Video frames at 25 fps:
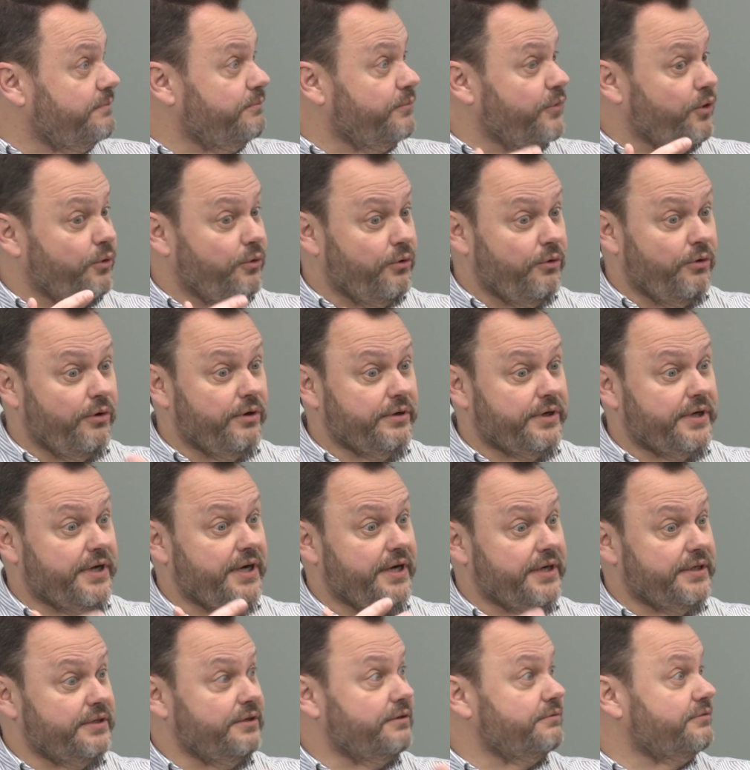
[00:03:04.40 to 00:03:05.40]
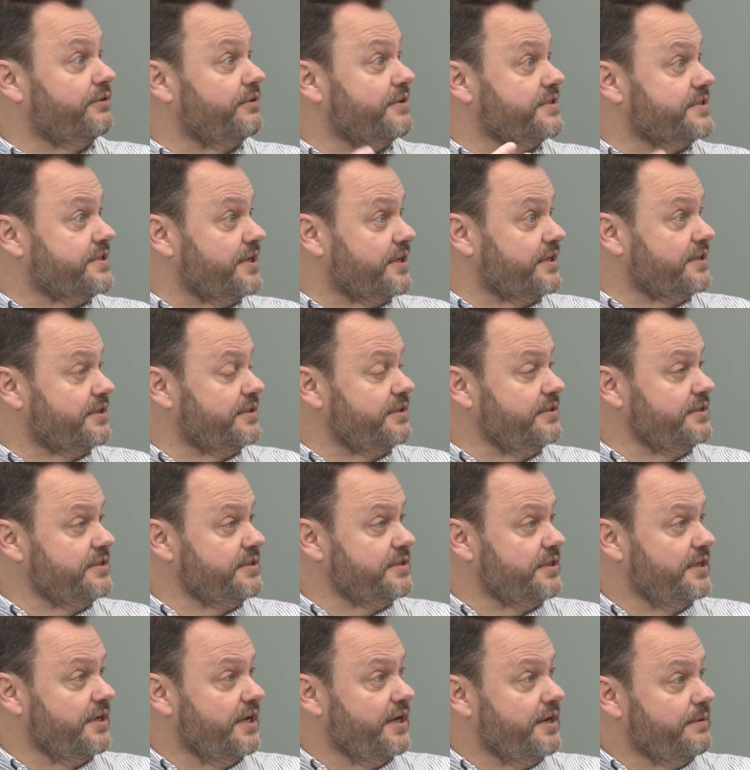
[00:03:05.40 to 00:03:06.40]
more kind of transactions,
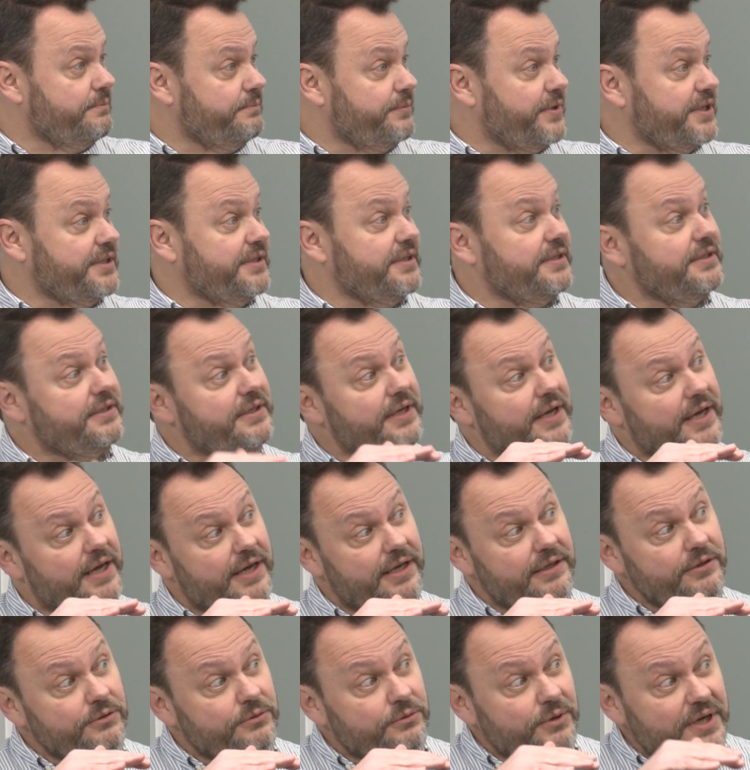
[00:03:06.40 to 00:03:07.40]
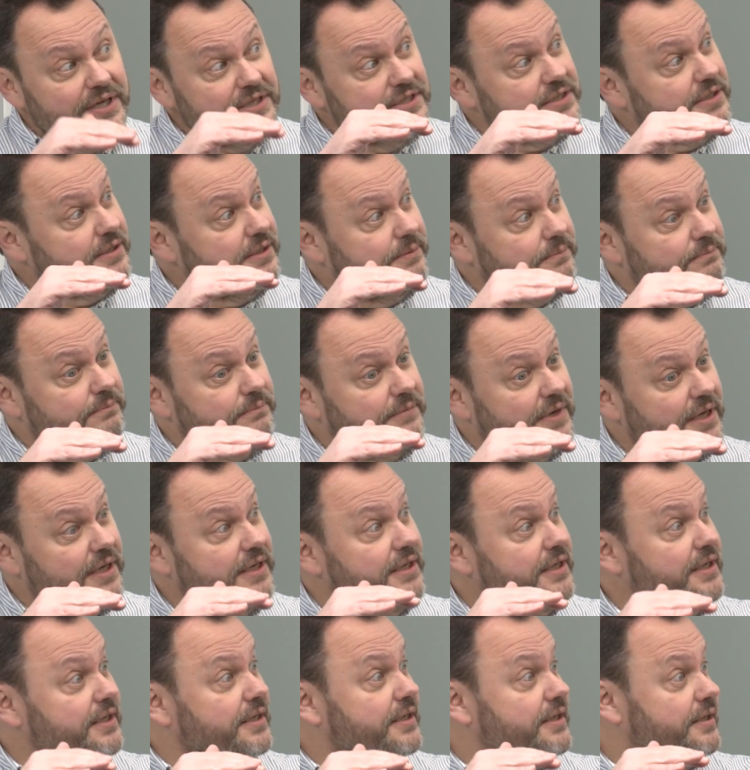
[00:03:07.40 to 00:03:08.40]
but in the end, you
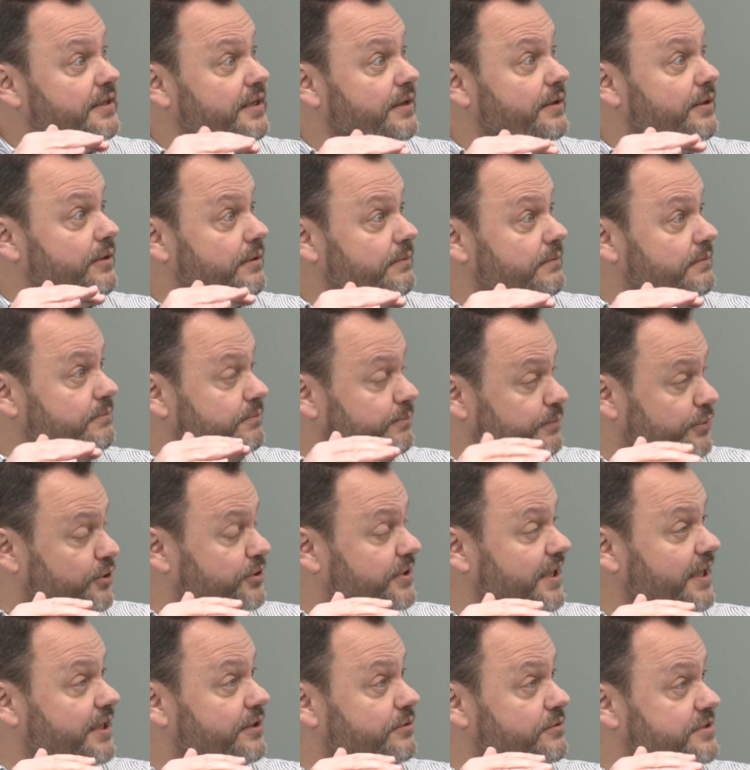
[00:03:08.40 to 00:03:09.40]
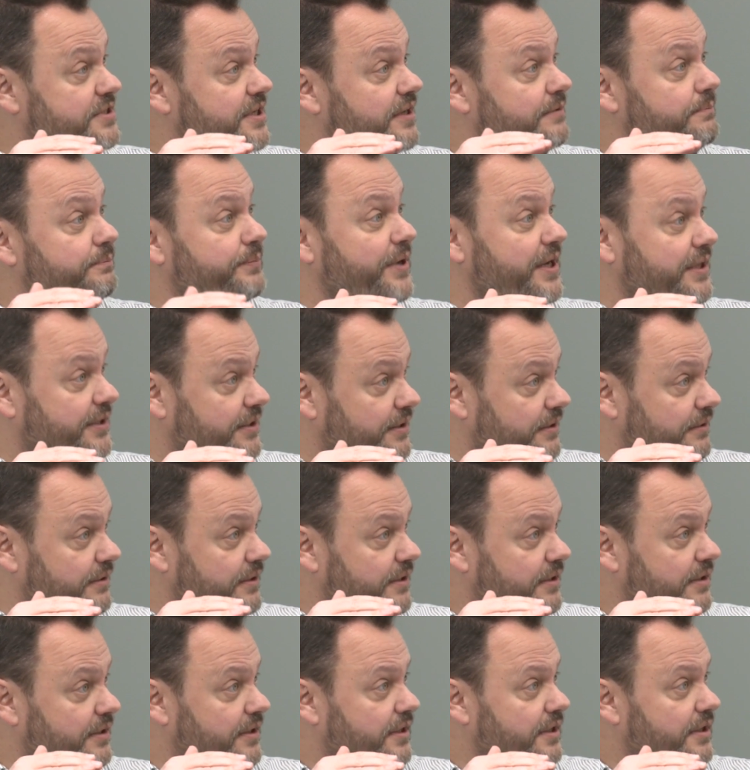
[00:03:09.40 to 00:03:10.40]
actually protect yourself better.
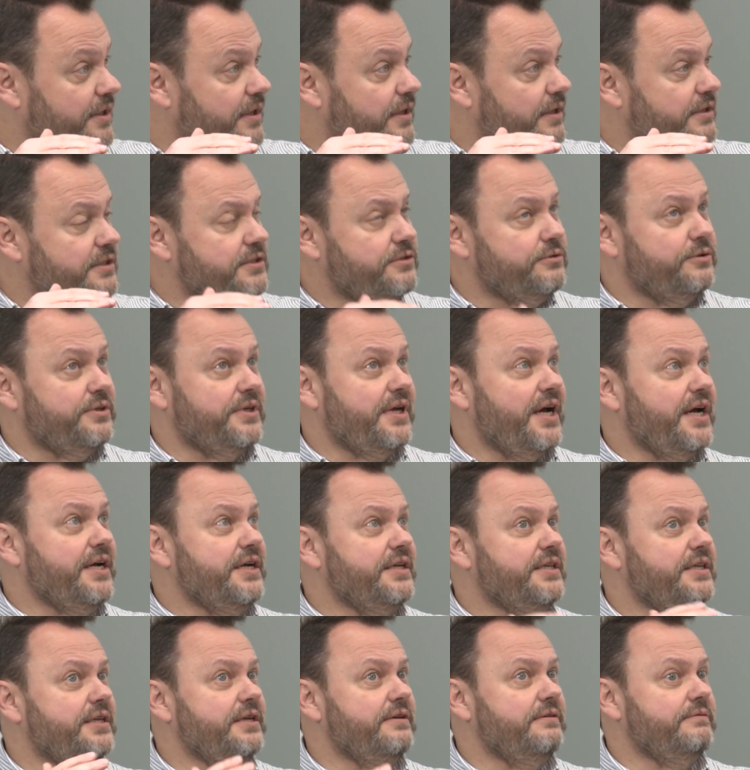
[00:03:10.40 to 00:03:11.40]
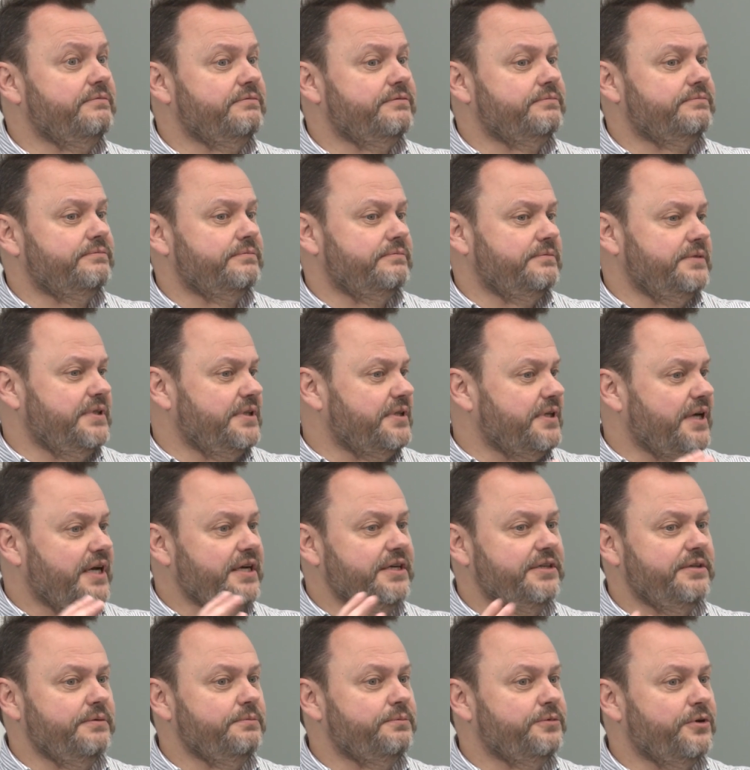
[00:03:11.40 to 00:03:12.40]
Yeah. So in an
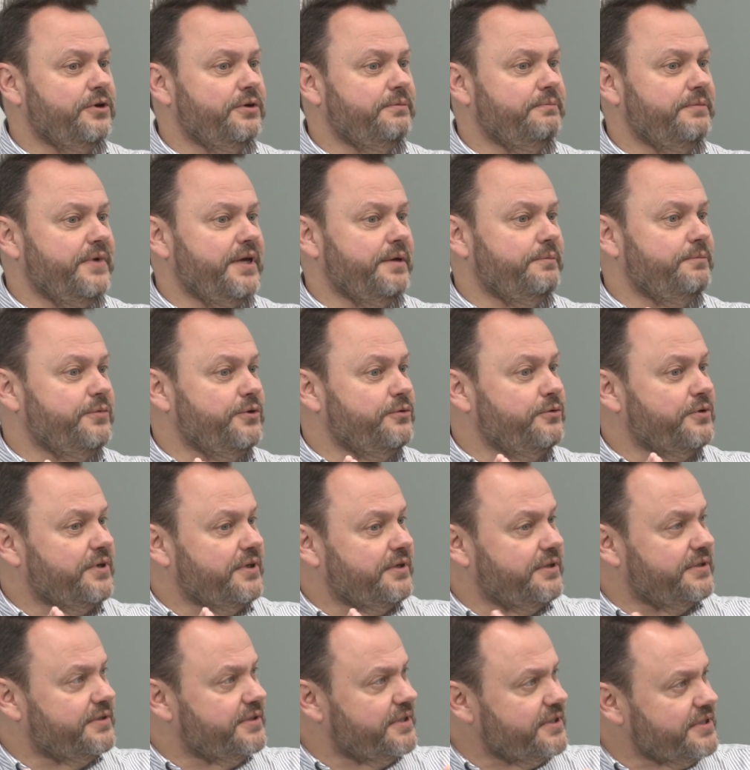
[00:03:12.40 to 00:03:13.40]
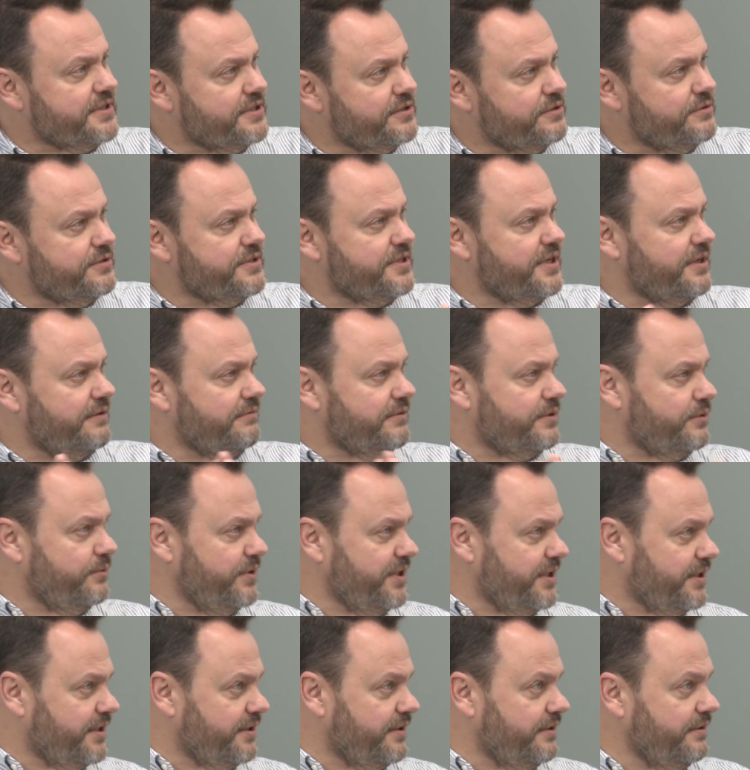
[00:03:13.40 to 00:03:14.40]
active world, maybe you can adjust yourself
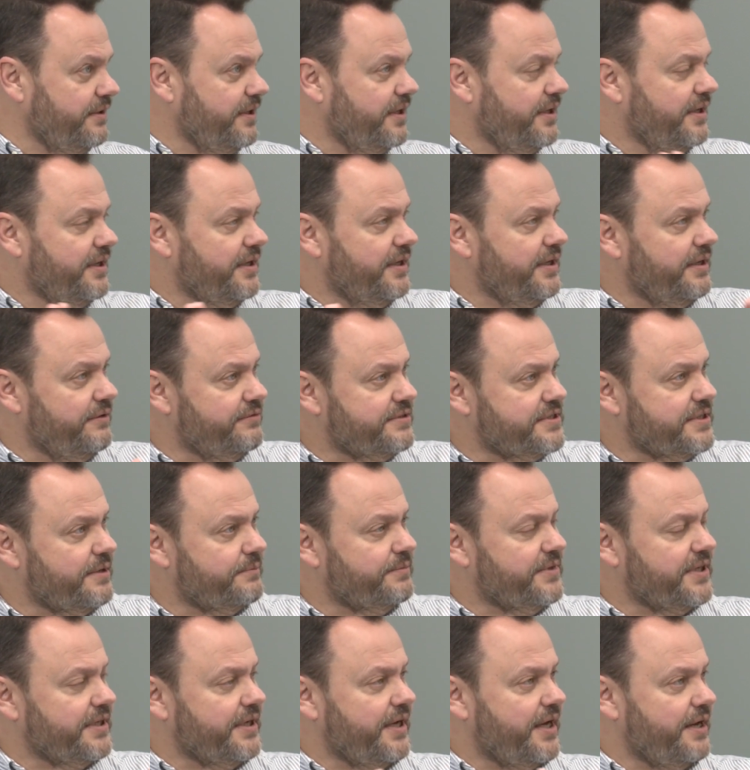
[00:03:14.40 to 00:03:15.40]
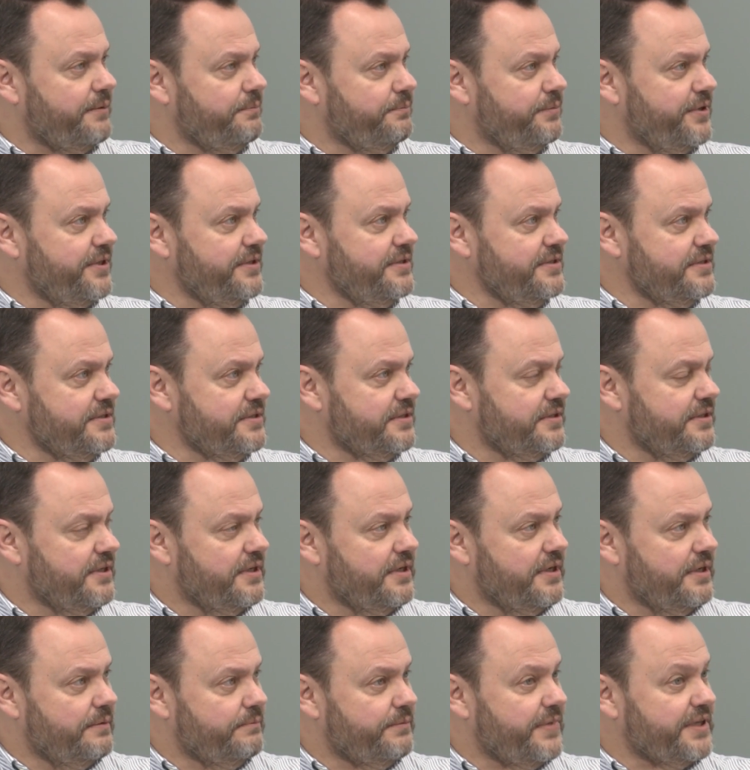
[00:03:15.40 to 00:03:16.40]
quicker if something happens,
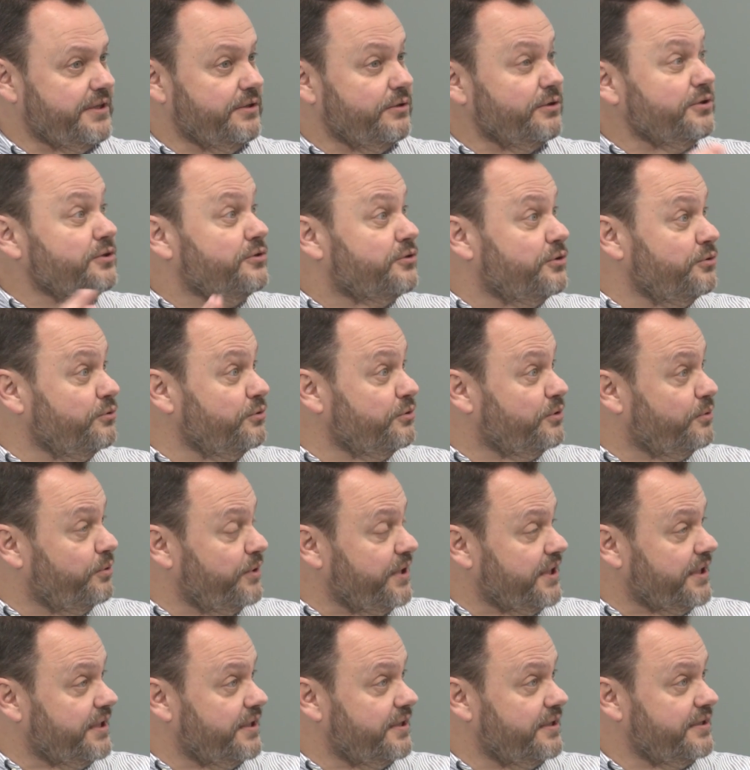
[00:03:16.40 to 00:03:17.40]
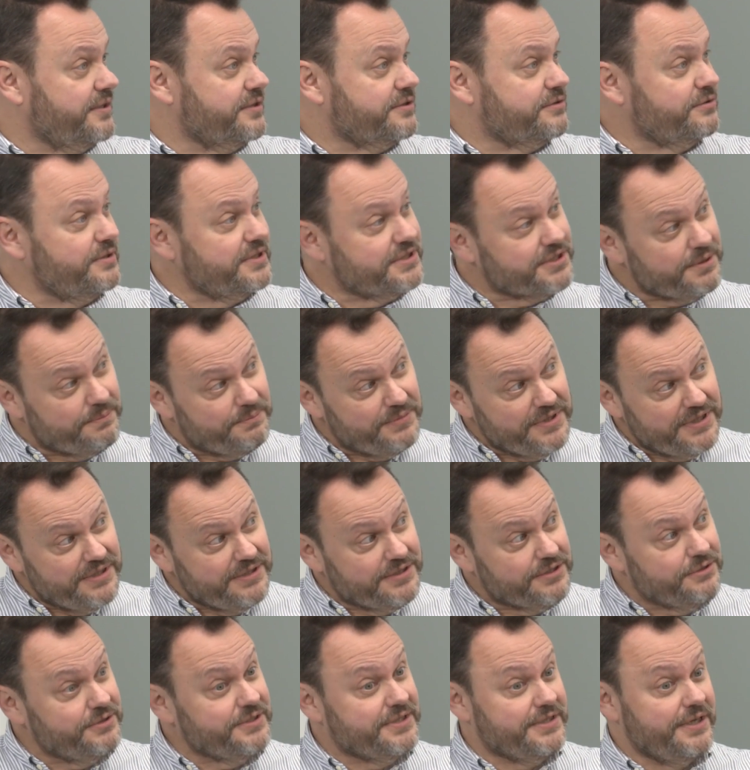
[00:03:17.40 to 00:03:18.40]
but not too quick. So
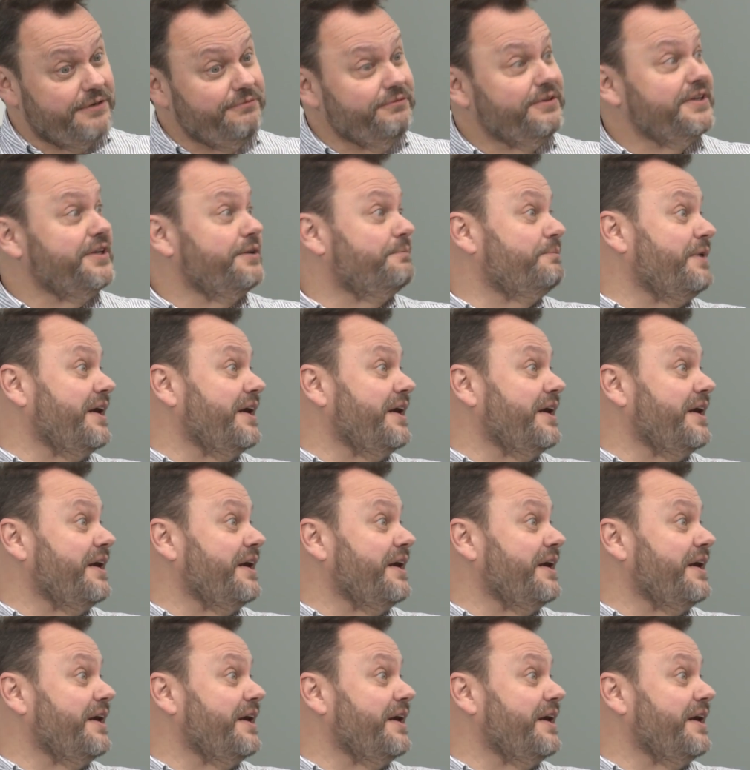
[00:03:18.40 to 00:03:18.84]
it's definitely a